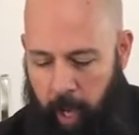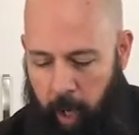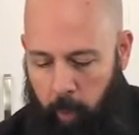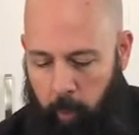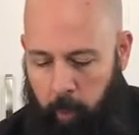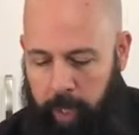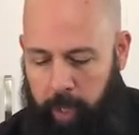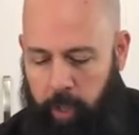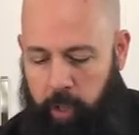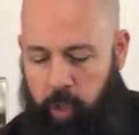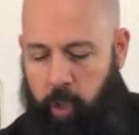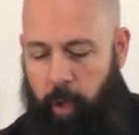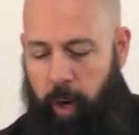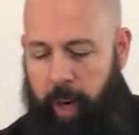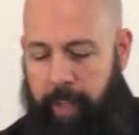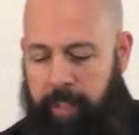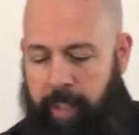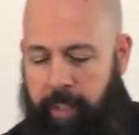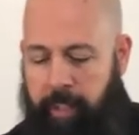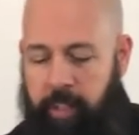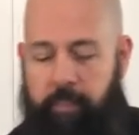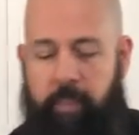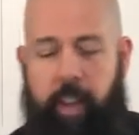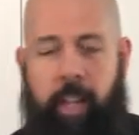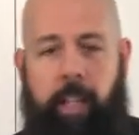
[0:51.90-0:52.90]
We are trying
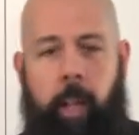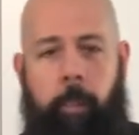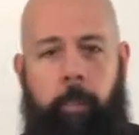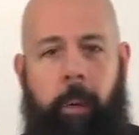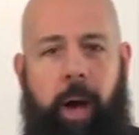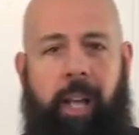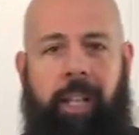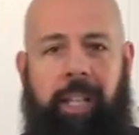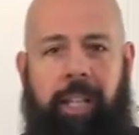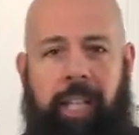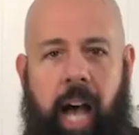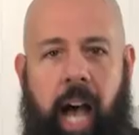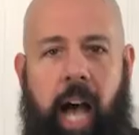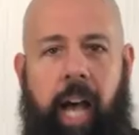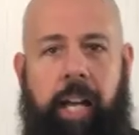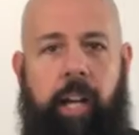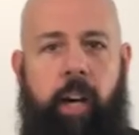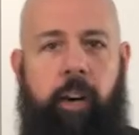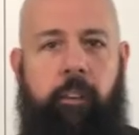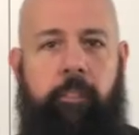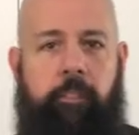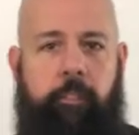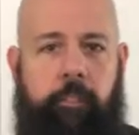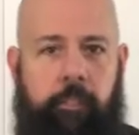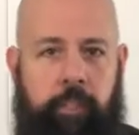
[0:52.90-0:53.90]
to develop a lot
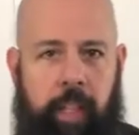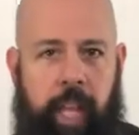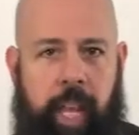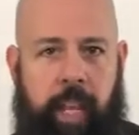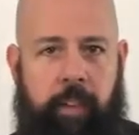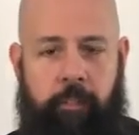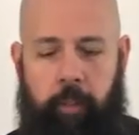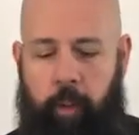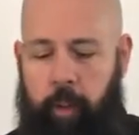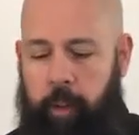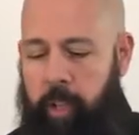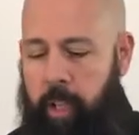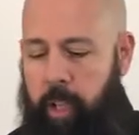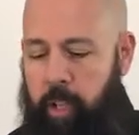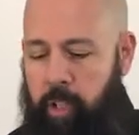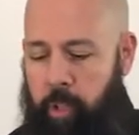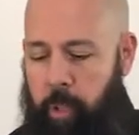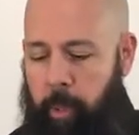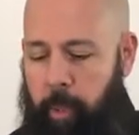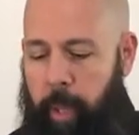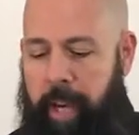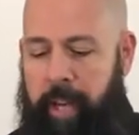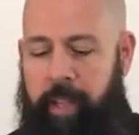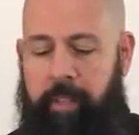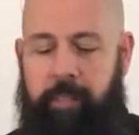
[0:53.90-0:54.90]
of flavor
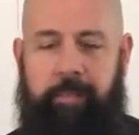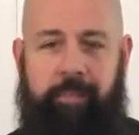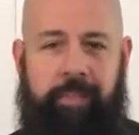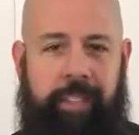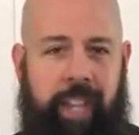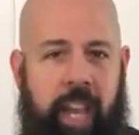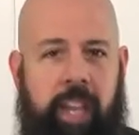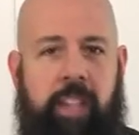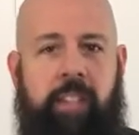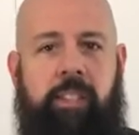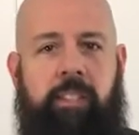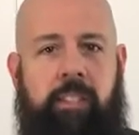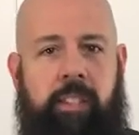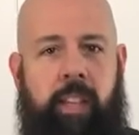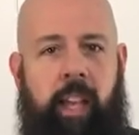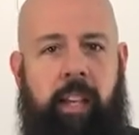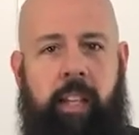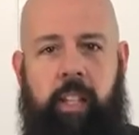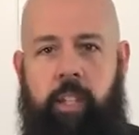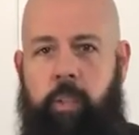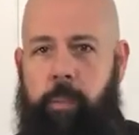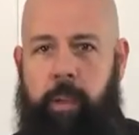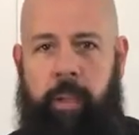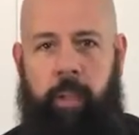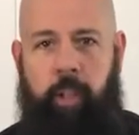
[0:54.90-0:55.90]
so that it tastes like
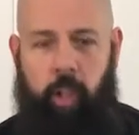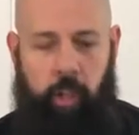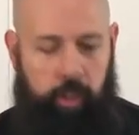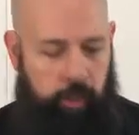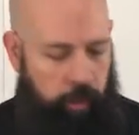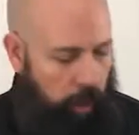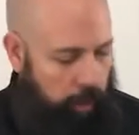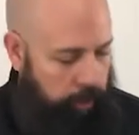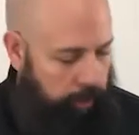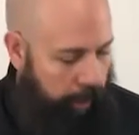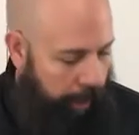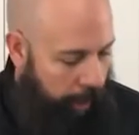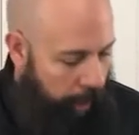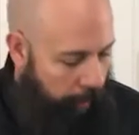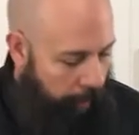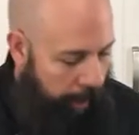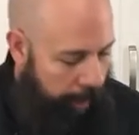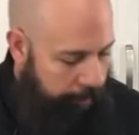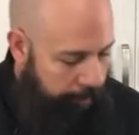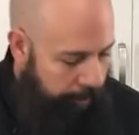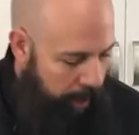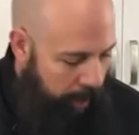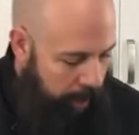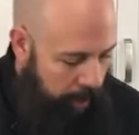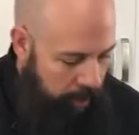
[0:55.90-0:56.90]
it's been cooked all day, all
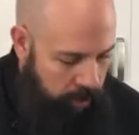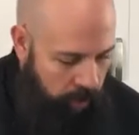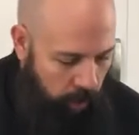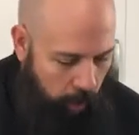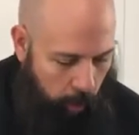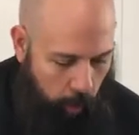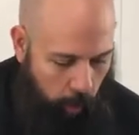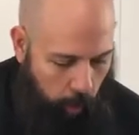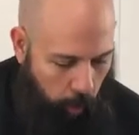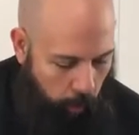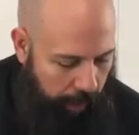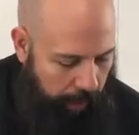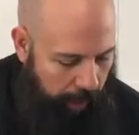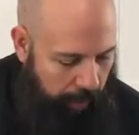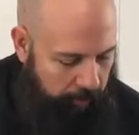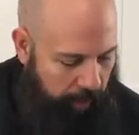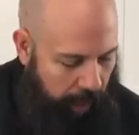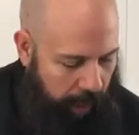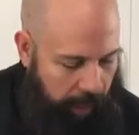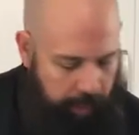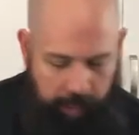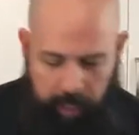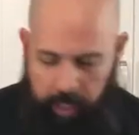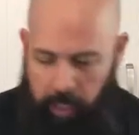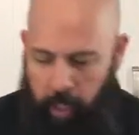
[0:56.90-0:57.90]
right? So what I've
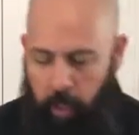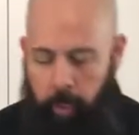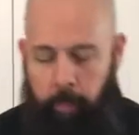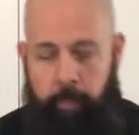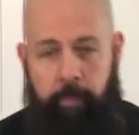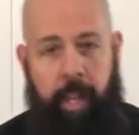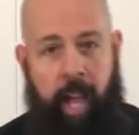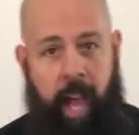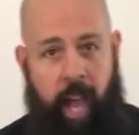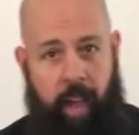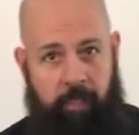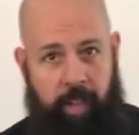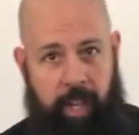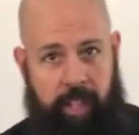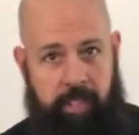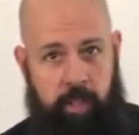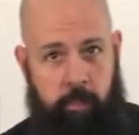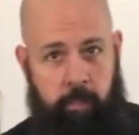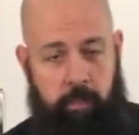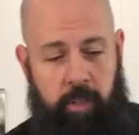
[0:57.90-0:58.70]
got here, I've got some